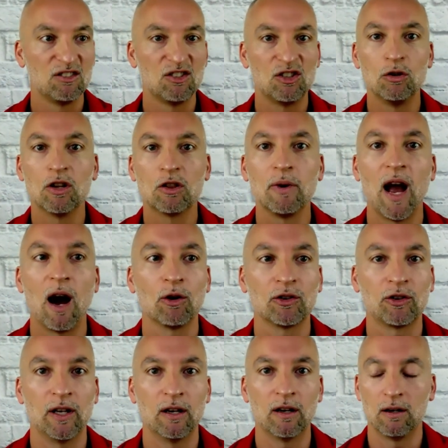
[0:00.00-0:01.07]
2 to 3 hours
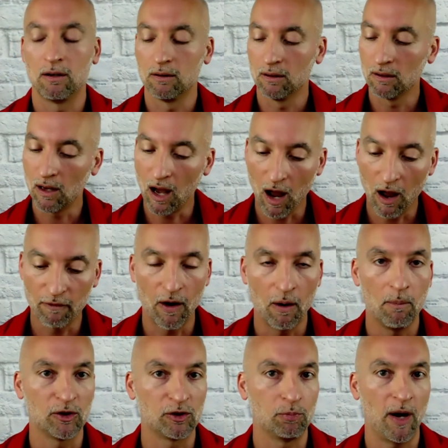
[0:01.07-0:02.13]
later, I felt
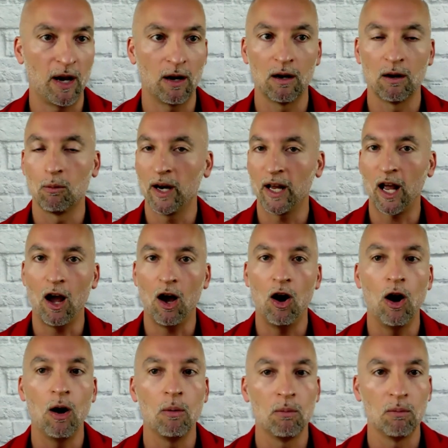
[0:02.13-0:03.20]
much better. When I got
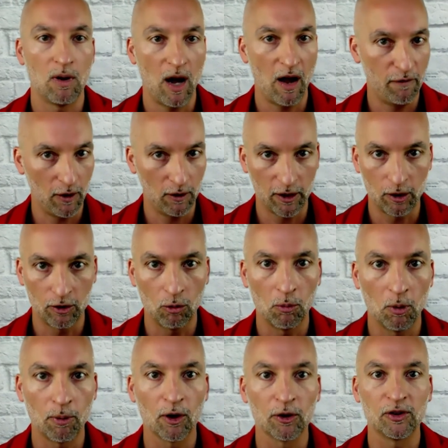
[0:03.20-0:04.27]
home, I felt like a normal
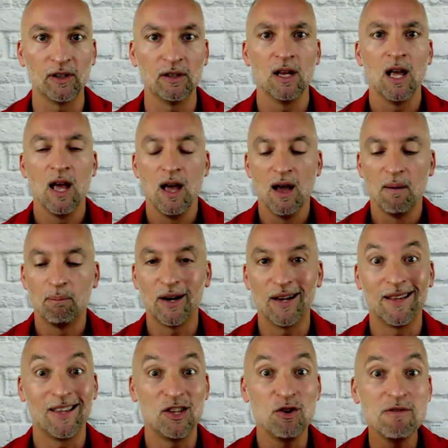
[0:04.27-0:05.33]
person.
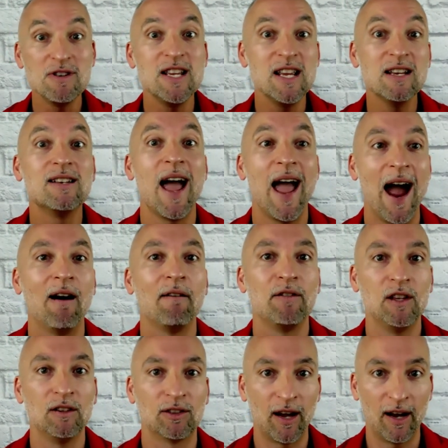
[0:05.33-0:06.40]
But you need to have
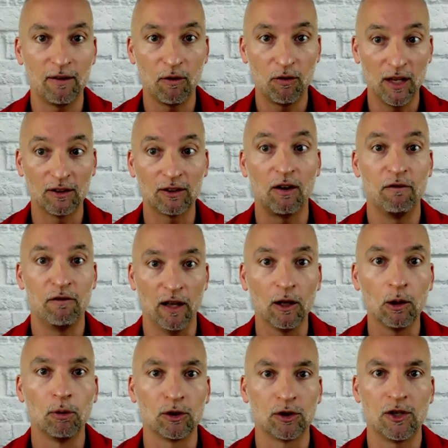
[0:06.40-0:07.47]
these kind of things
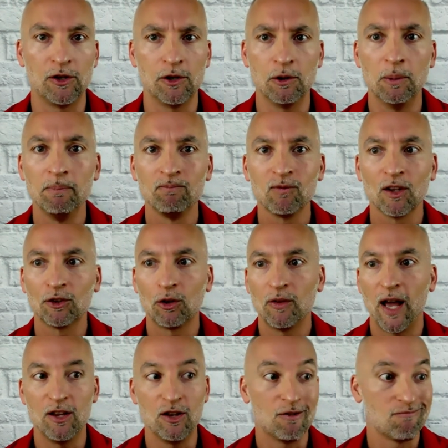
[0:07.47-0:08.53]
available to you so
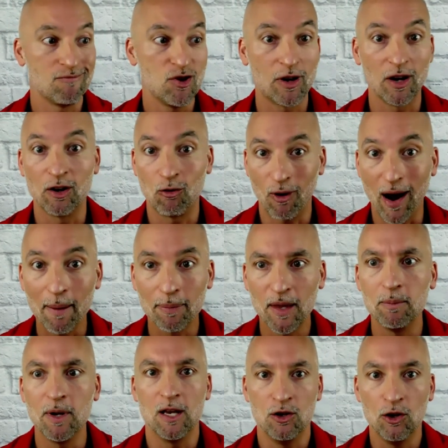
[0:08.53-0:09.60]
that you can grab
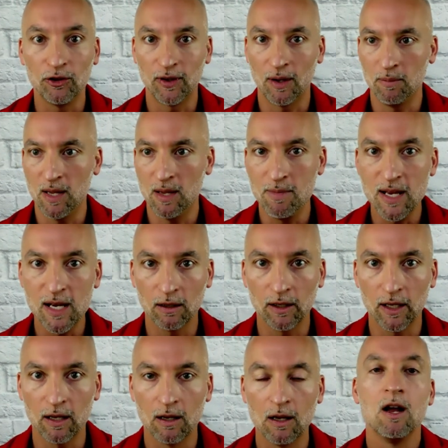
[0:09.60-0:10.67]
them and use them
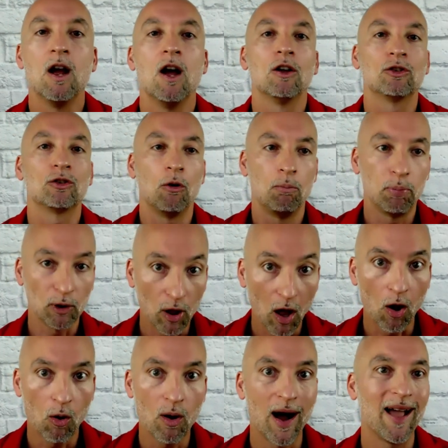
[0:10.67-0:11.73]
immediately. So
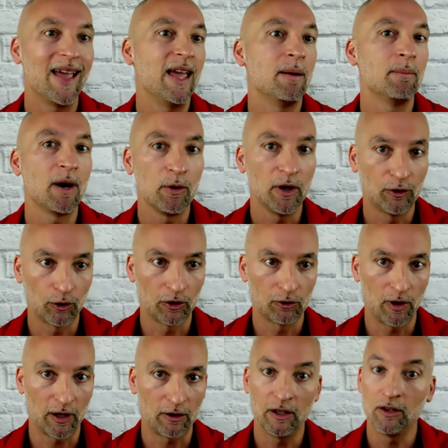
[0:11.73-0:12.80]
below in my resource
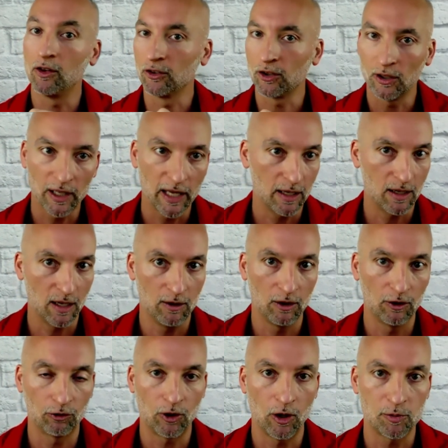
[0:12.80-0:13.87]
directory, there's a link in the
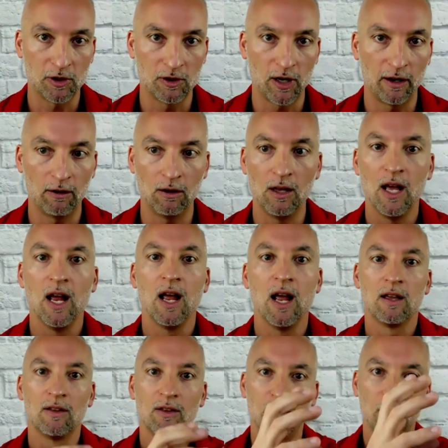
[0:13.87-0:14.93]
description title.
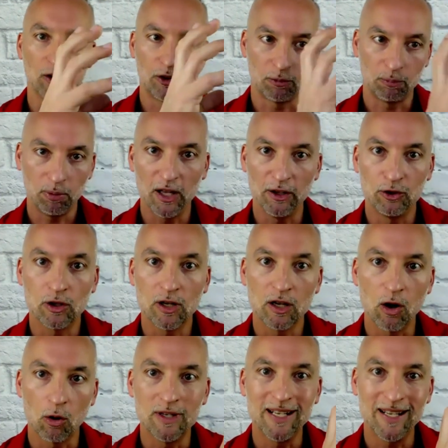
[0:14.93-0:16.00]
There's this place you can
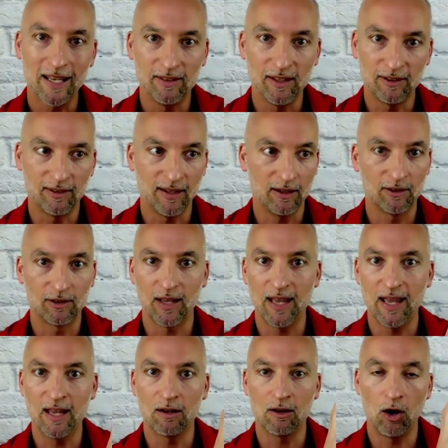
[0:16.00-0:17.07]
go to get these things
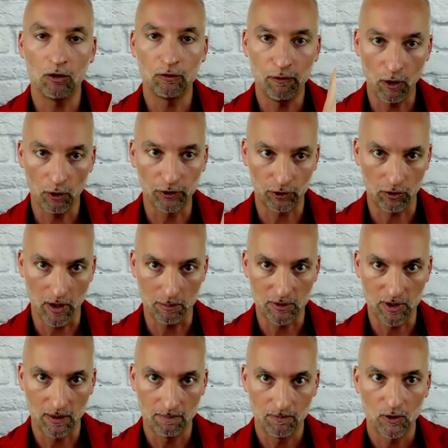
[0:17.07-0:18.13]
called
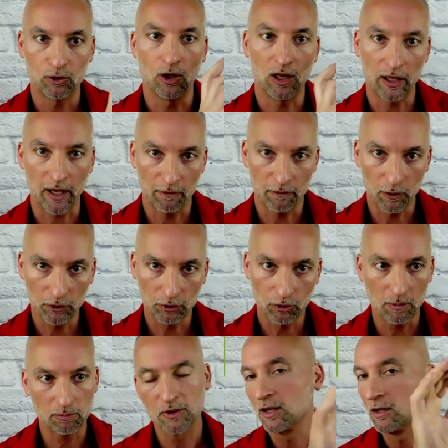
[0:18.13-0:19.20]
FullScript. So you click on
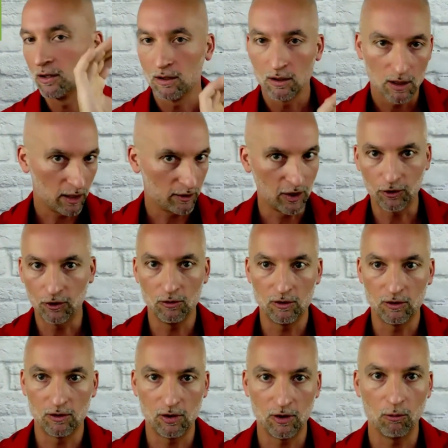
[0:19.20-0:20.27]
FullScript, it takes you
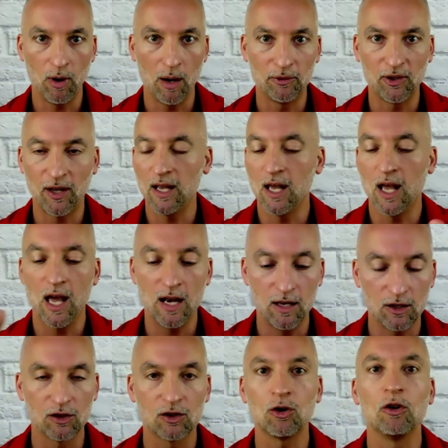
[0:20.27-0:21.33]
to the website and
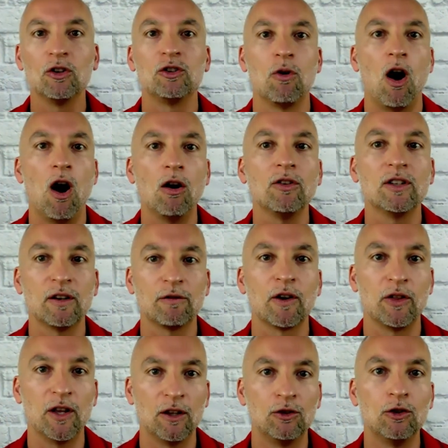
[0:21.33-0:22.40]
it shows you all the
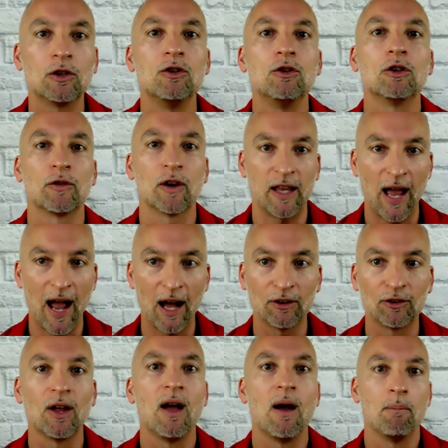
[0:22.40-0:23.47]
different things you can use for
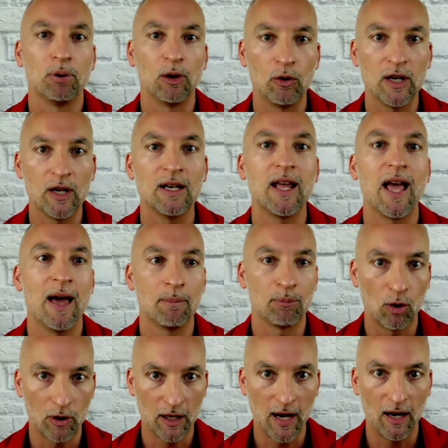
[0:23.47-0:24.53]
gas, bloating, and
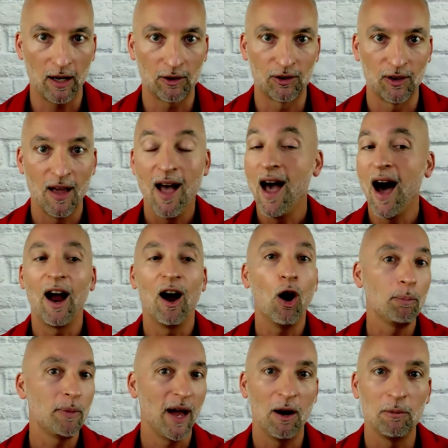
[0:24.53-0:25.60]
prokinetics. I
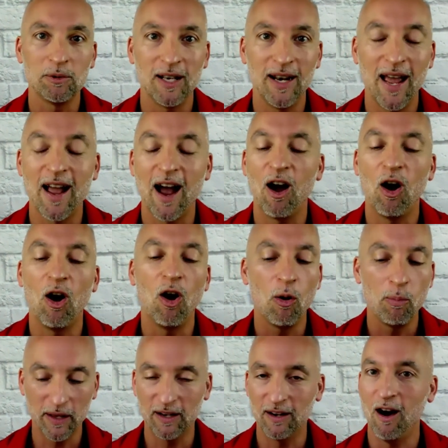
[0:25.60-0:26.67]
hope they helped today. I
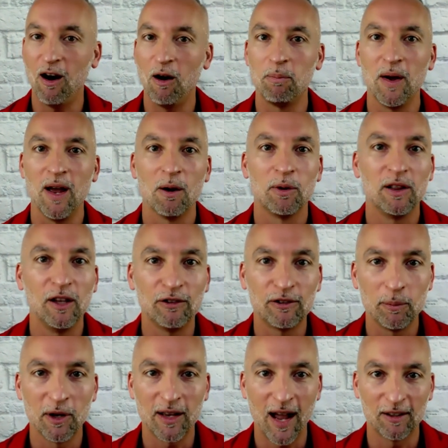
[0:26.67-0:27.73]
hope it can help release some
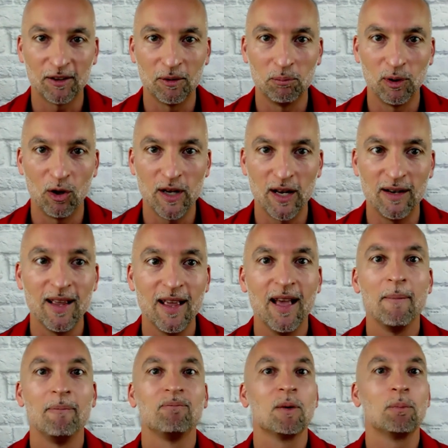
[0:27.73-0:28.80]
of your gas and bloating.
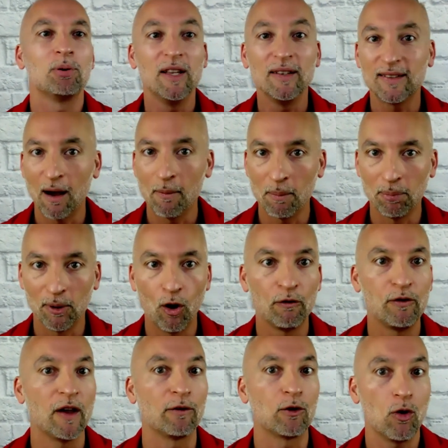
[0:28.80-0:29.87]
Please comment below if
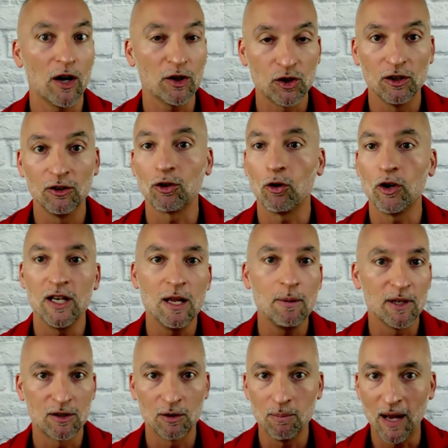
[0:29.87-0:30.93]
you have questions or you need
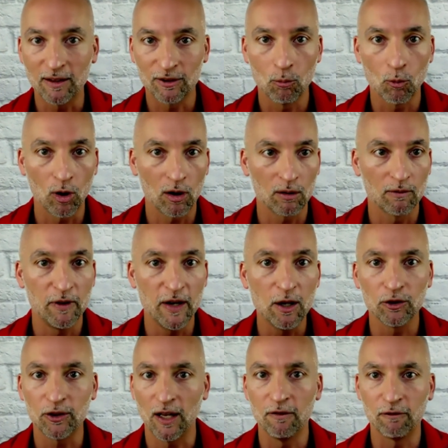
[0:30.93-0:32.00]
me to make some more
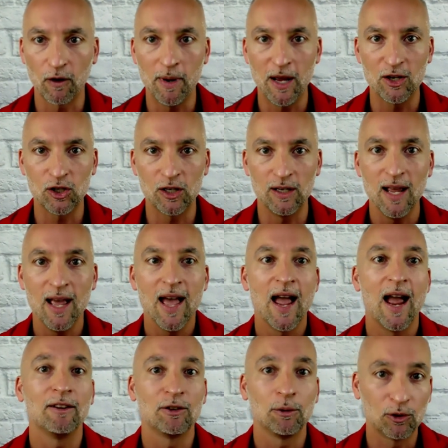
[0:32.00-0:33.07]
videos on information,
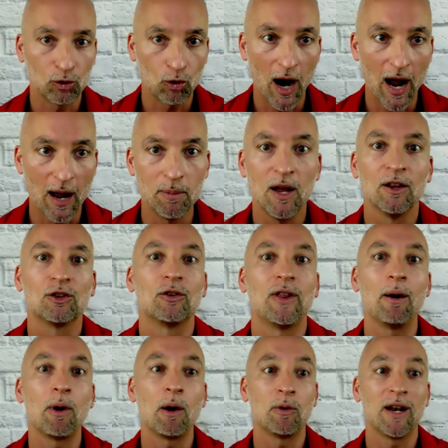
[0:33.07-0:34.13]
and subscribe so
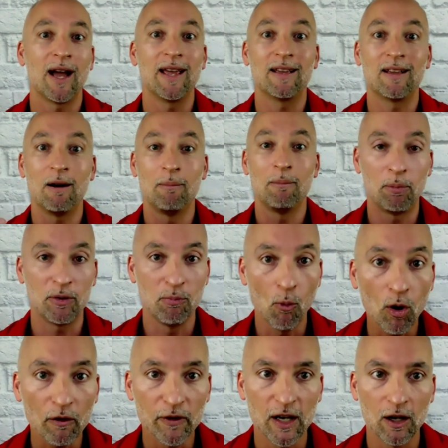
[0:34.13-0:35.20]
that way when I come up with
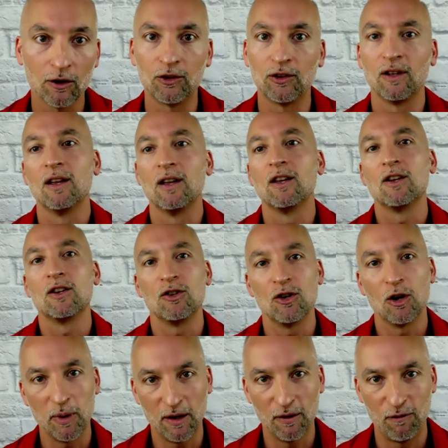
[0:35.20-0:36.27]
more videos, you'll
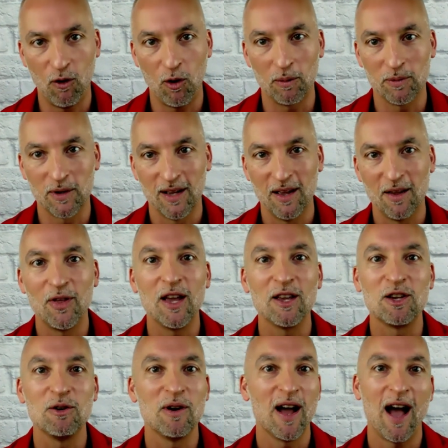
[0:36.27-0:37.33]
be informed. Thank
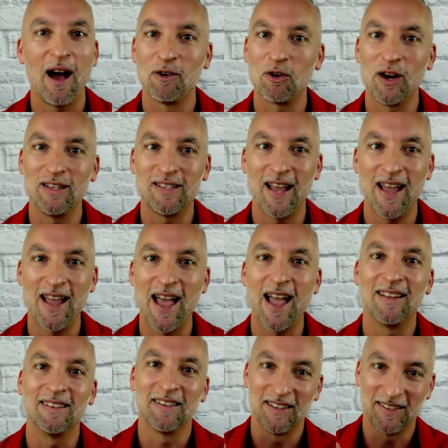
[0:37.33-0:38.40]
you. Have a great day
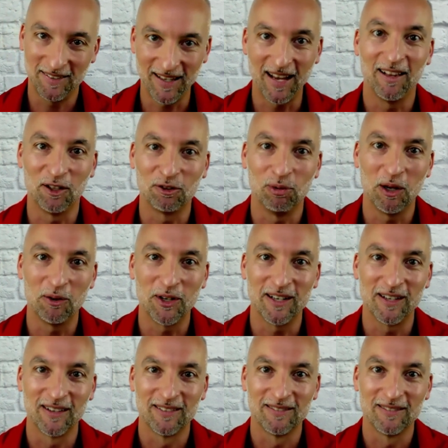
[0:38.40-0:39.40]
and stay less bloated.